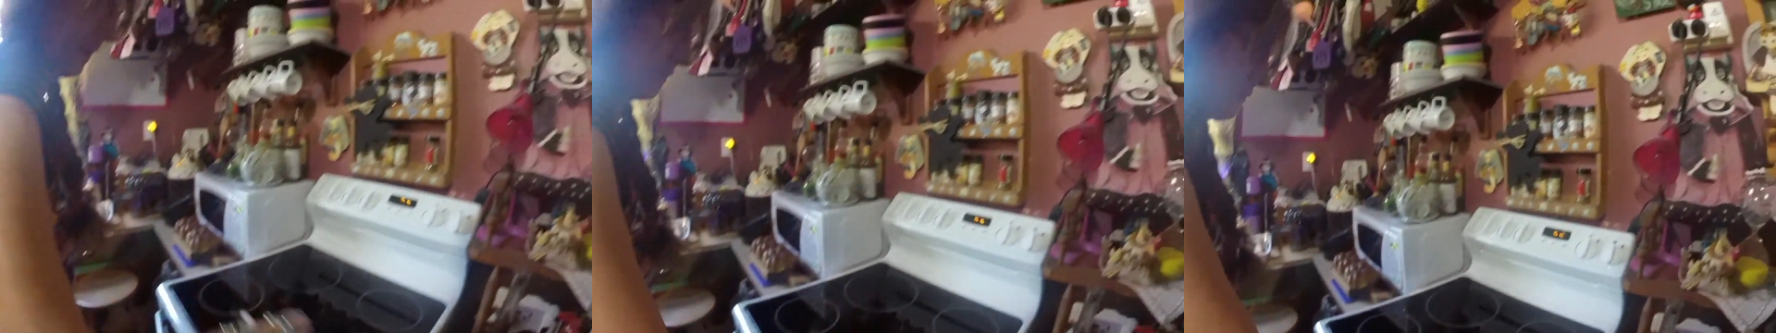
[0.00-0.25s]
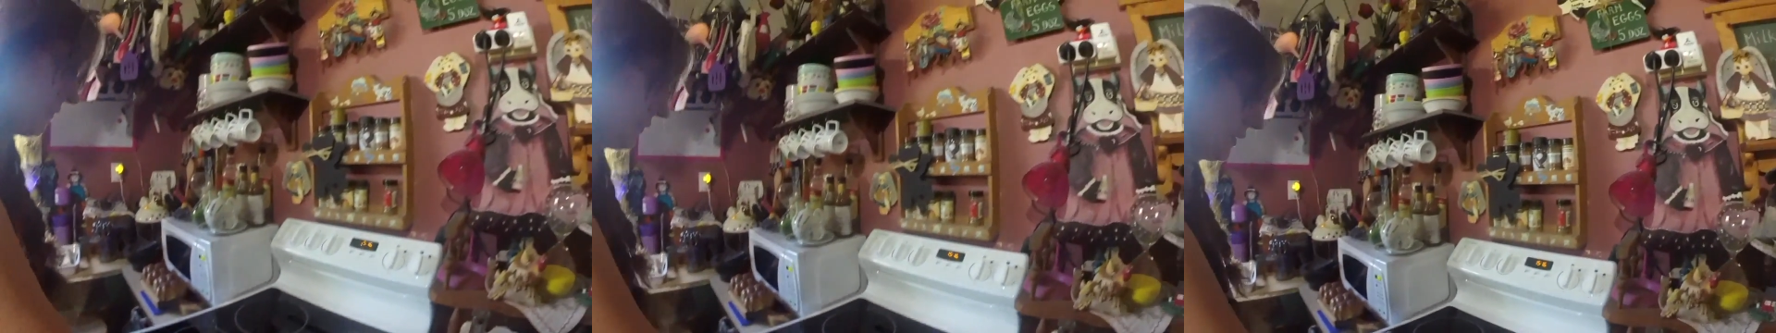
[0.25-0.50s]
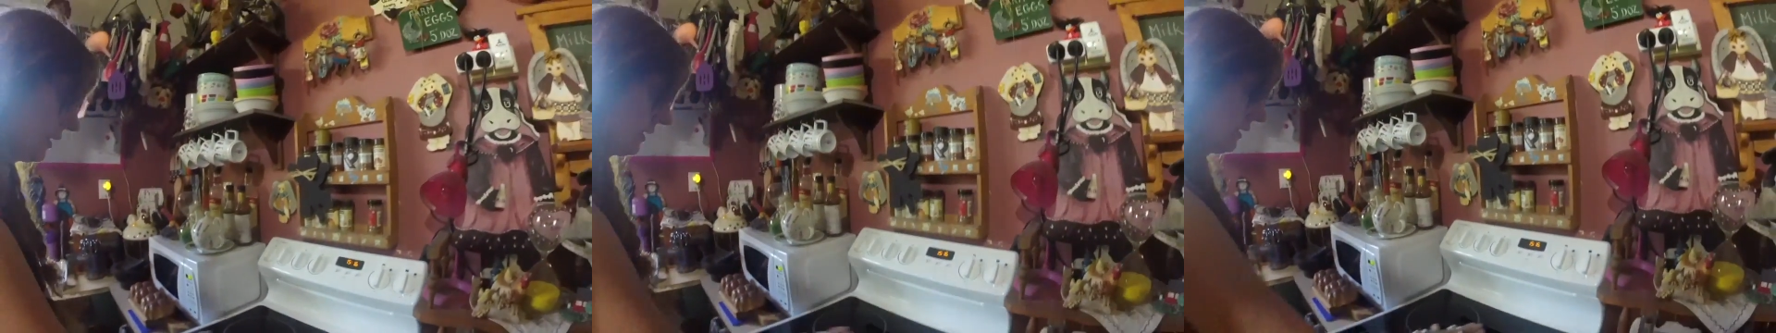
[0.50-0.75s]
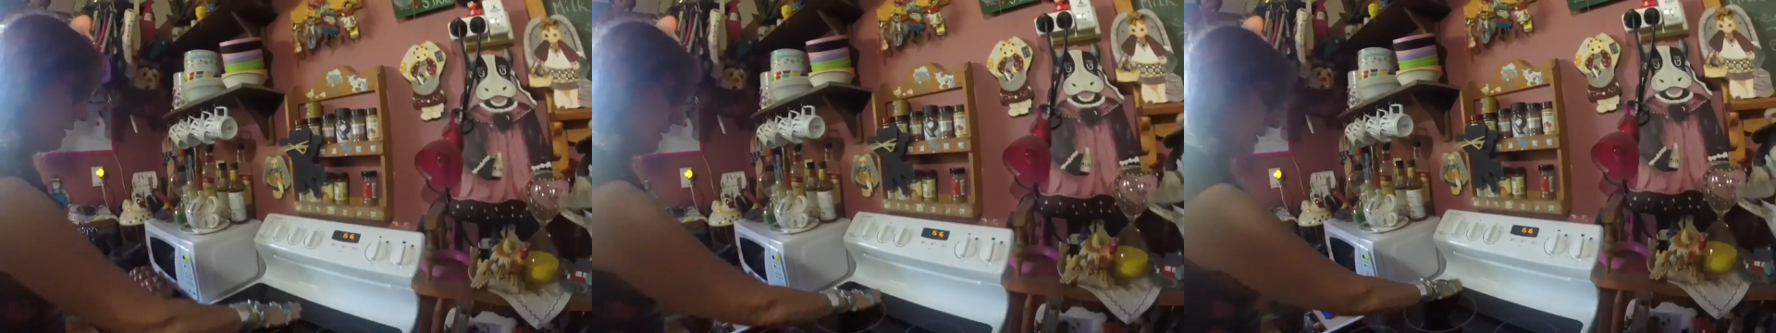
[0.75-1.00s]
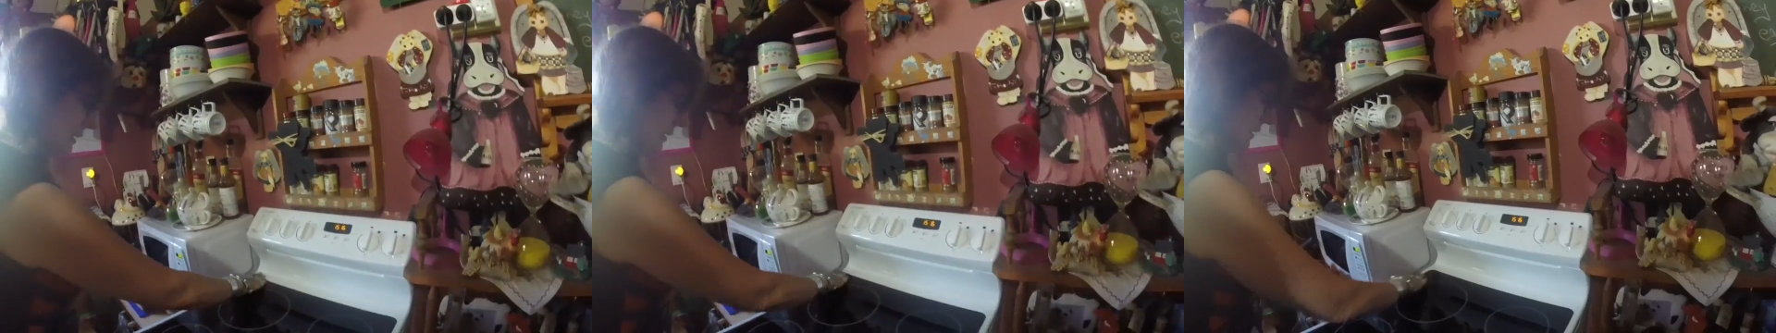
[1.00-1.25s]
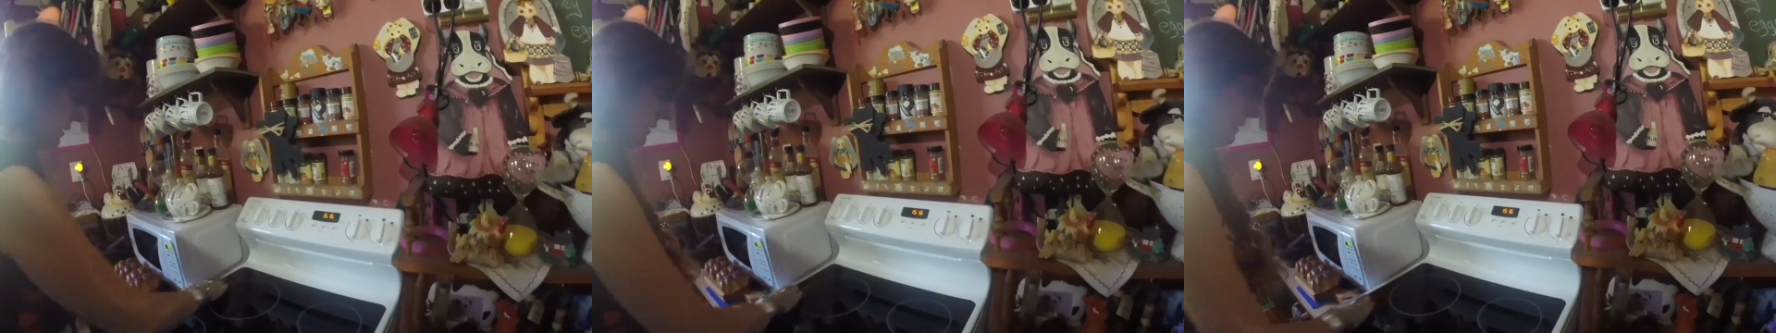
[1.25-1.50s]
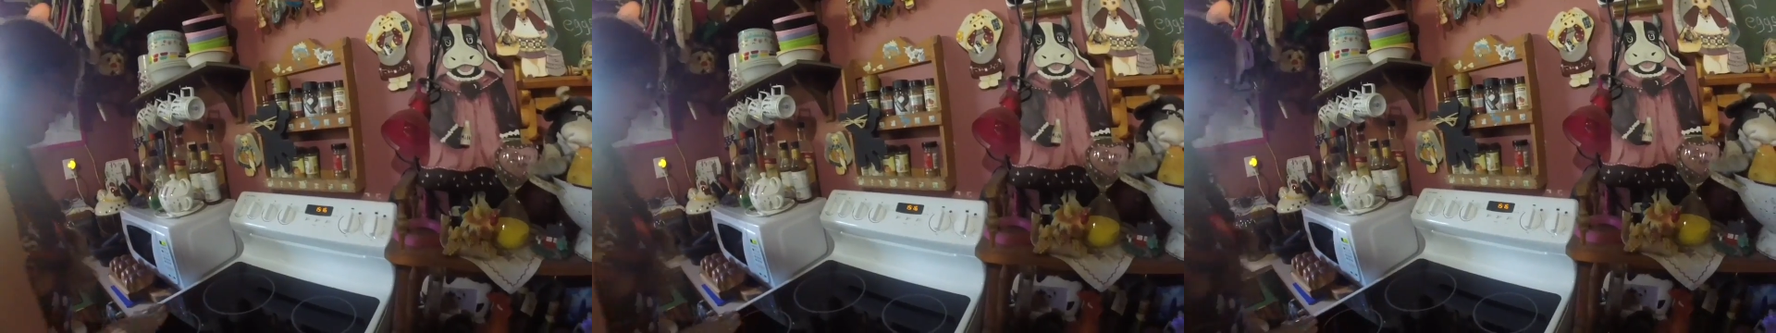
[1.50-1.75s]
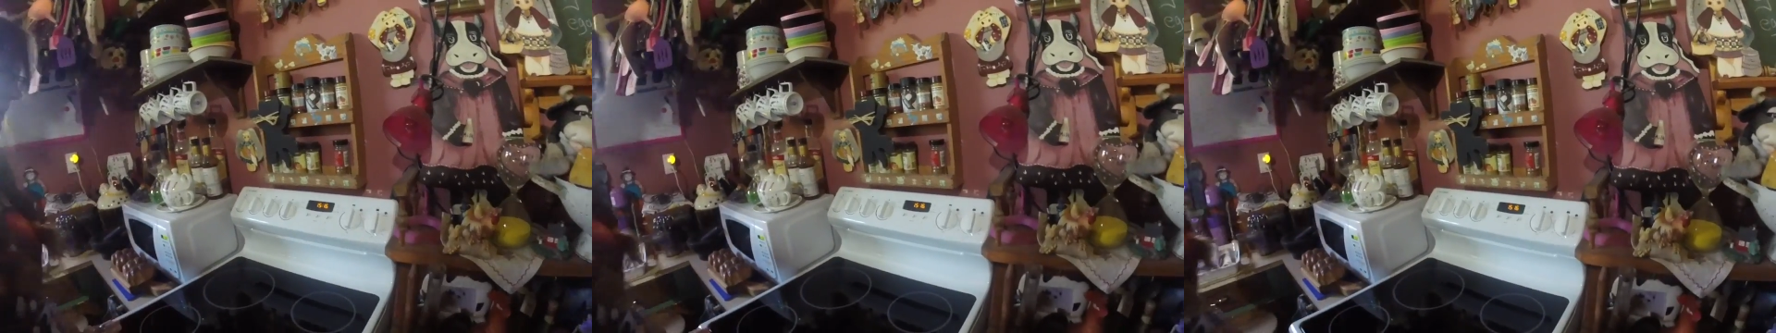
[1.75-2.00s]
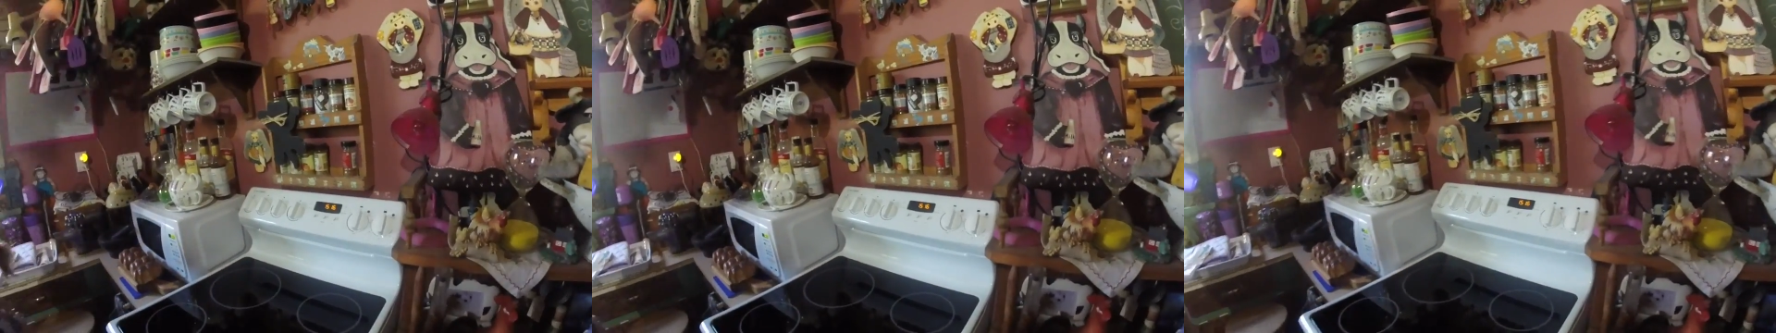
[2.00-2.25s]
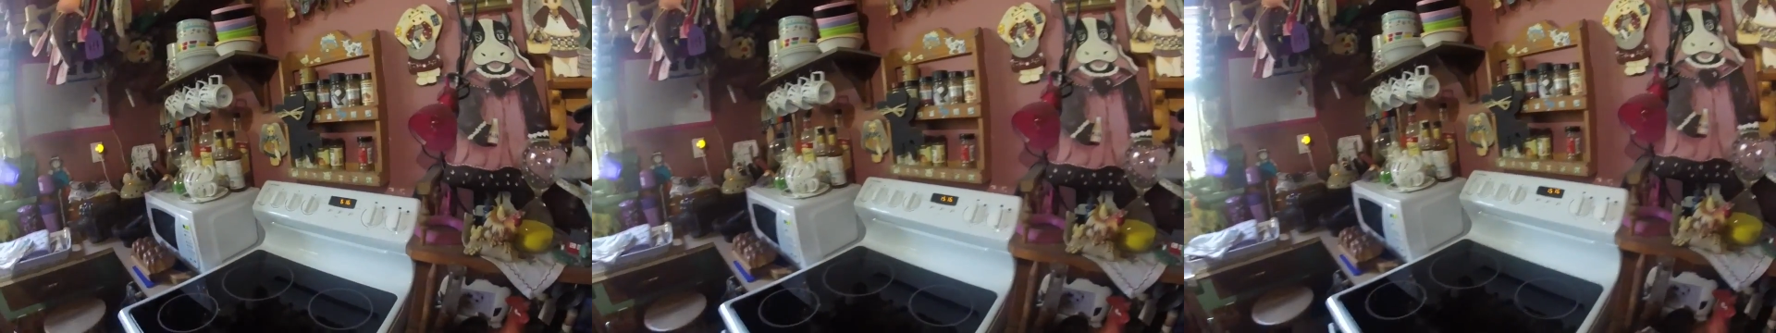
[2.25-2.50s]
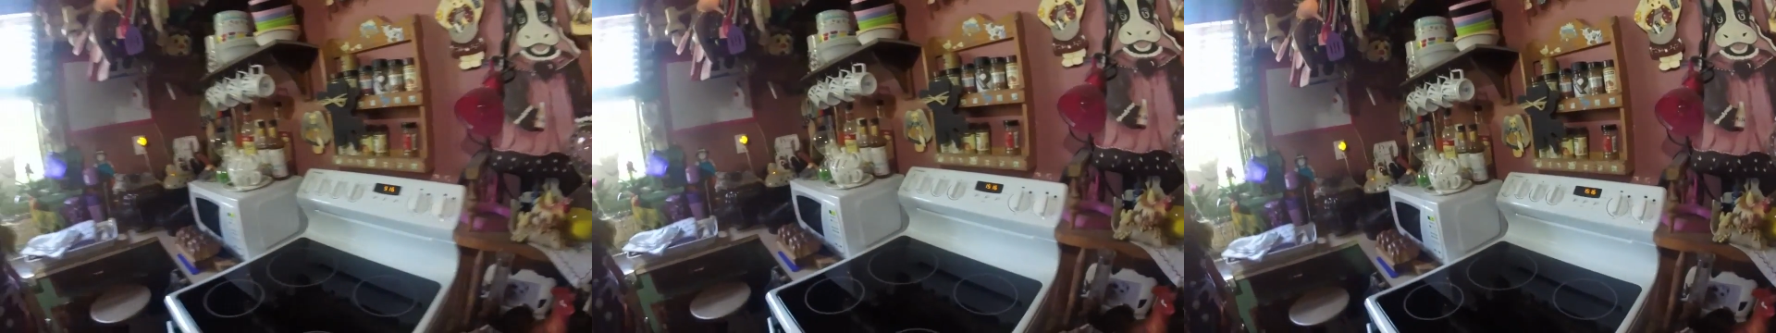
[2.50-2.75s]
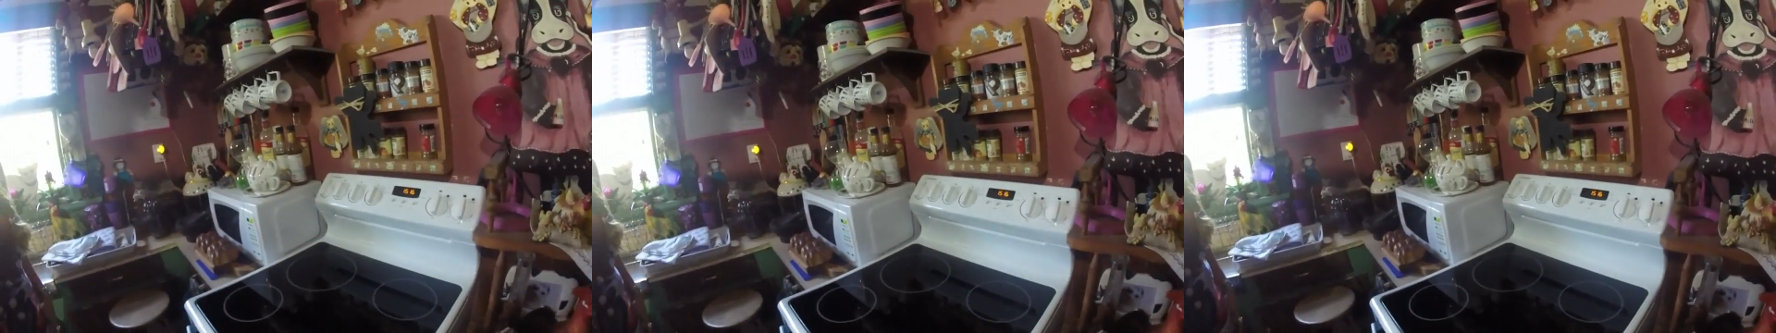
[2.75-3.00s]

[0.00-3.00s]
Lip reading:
(no speaker visible)